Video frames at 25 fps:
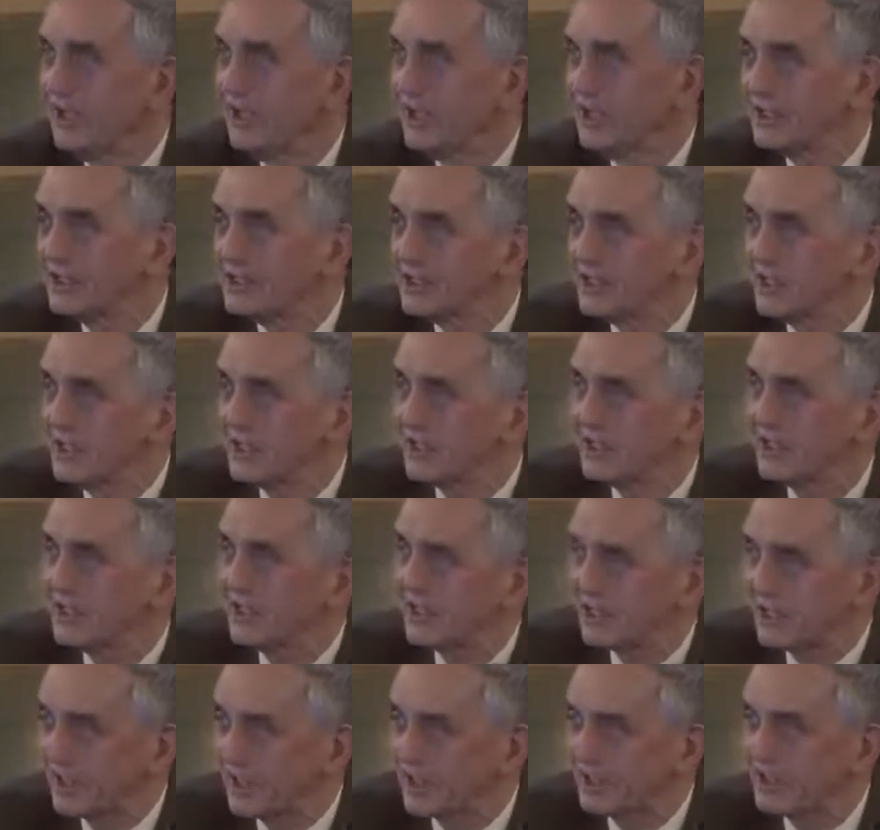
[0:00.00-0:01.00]
It's let the
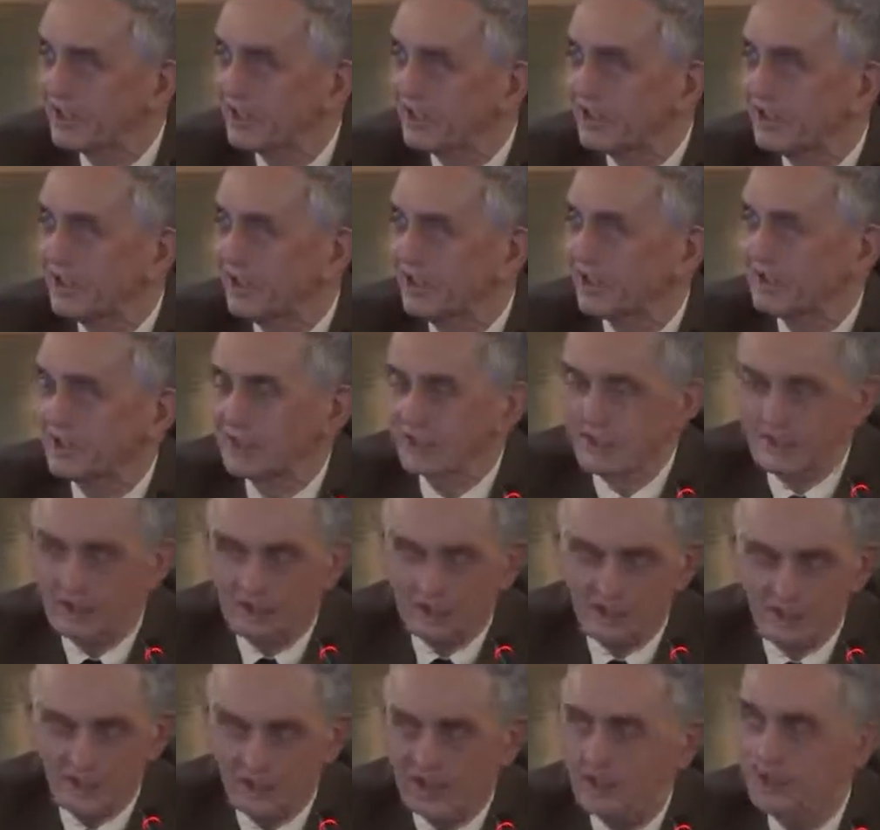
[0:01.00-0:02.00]
technocrats
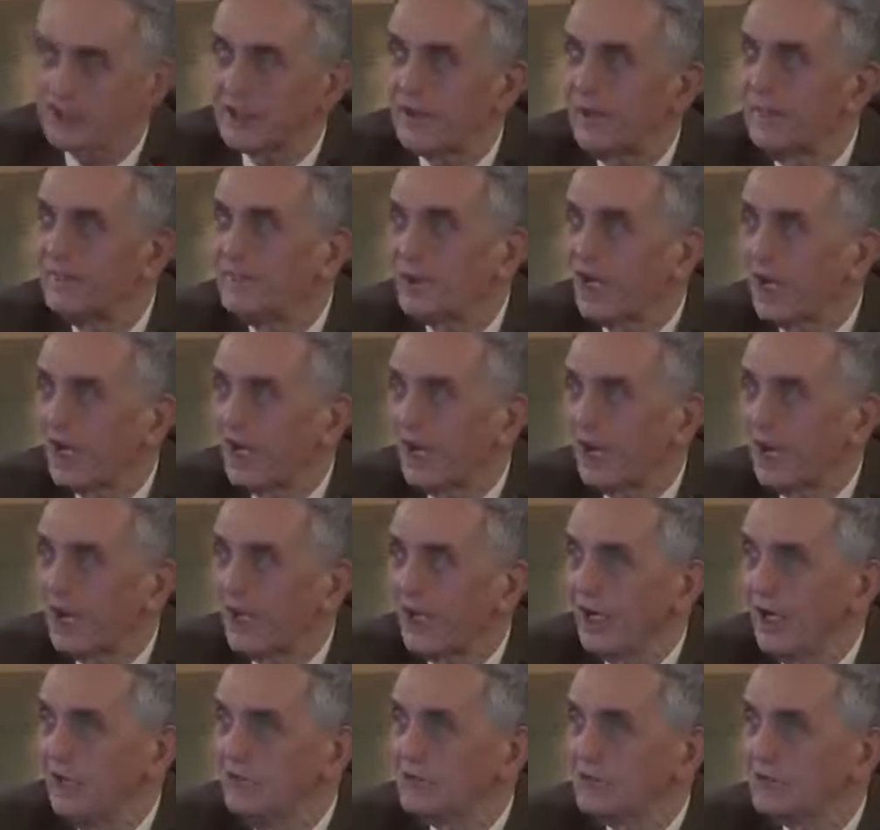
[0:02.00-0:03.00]
decide
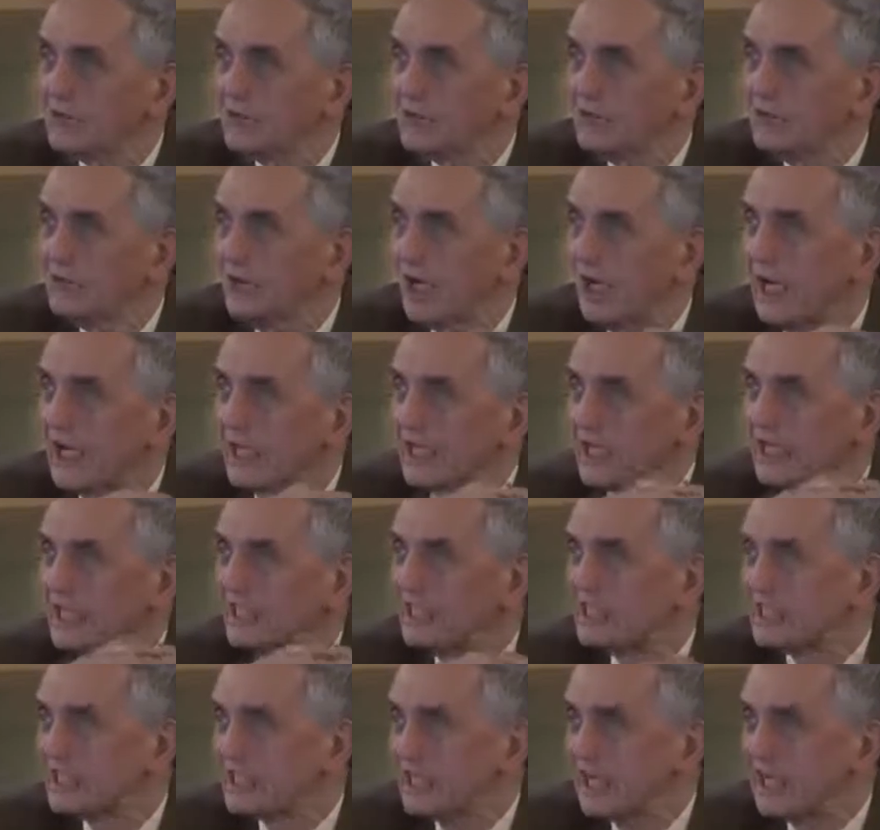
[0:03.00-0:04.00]
through
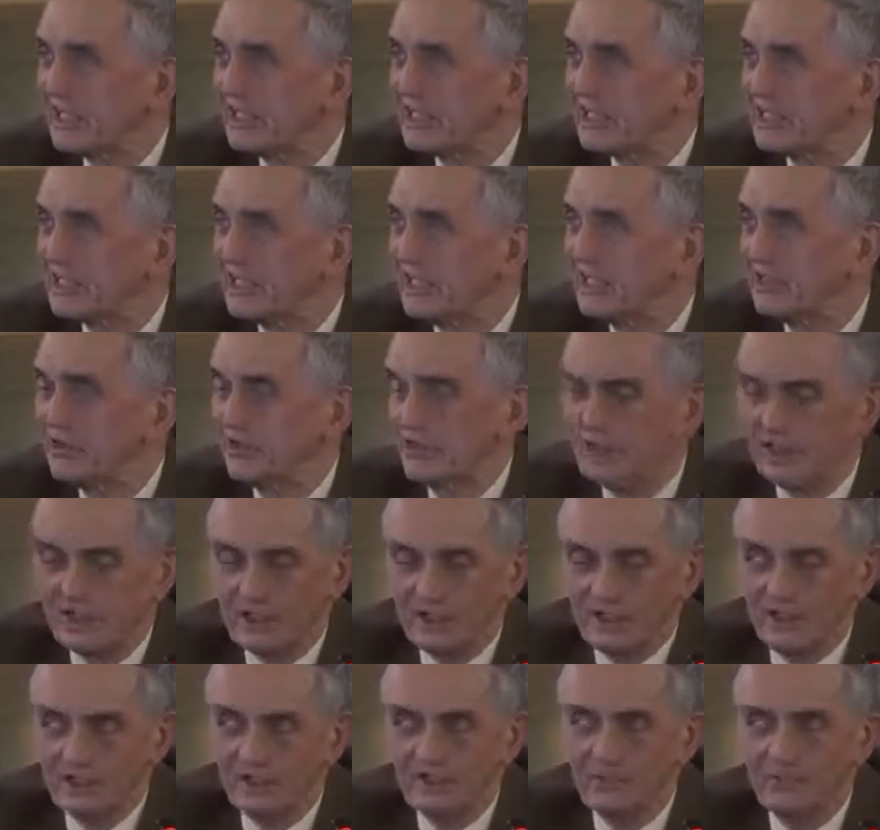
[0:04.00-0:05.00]
state-centered
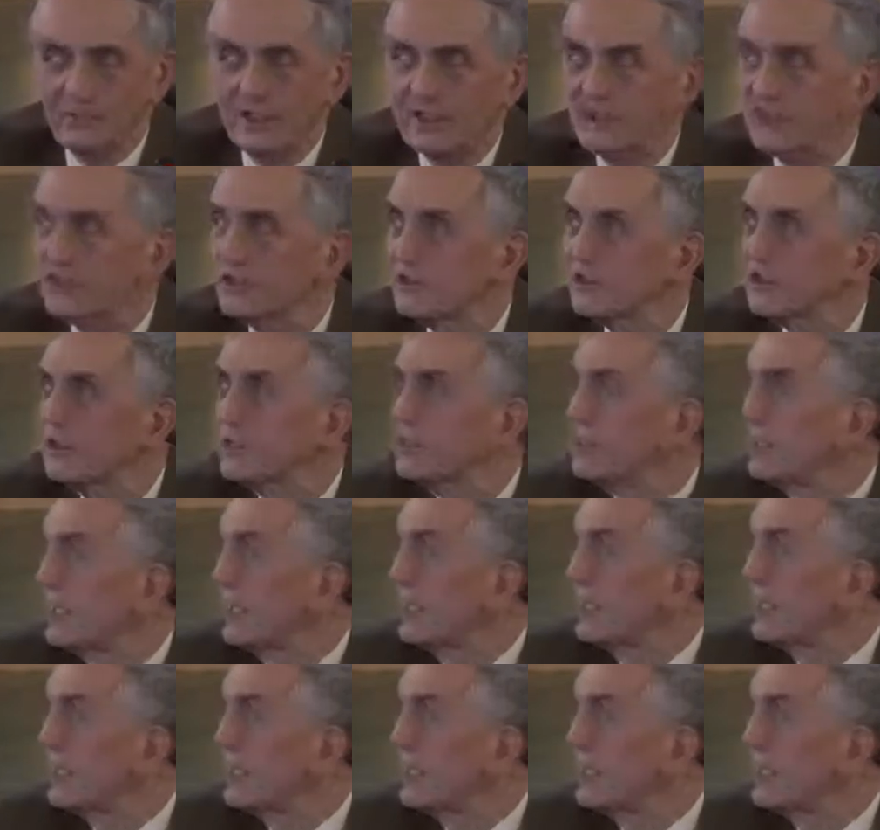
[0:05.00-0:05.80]
intervention,